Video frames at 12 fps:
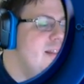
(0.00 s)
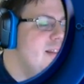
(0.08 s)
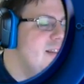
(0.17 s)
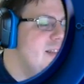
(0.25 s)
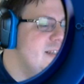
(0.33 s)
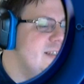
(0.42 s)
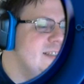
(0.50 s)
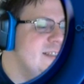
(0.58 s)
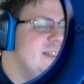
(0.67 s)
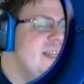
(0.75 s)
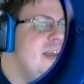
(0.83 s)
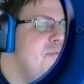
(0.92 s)
This is
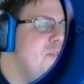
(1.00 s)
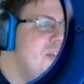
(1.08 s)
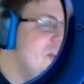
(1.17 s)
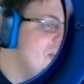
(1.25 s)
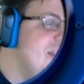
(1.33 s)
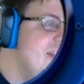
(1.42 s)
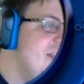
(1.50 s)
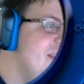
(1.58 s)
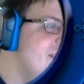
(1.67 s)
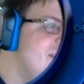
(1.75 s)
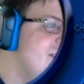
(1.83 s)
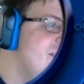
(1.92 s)
definitely
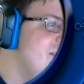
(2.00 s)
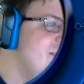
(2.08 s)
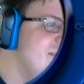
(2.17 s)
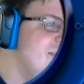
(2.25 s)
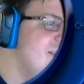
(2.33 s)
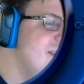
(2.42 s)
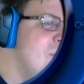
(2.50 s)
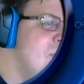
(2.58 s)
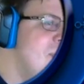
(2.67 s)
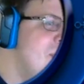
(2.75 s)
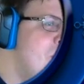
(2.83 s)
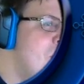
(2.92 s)
going to
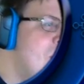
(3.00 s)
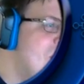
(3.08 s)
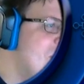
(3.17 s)
be important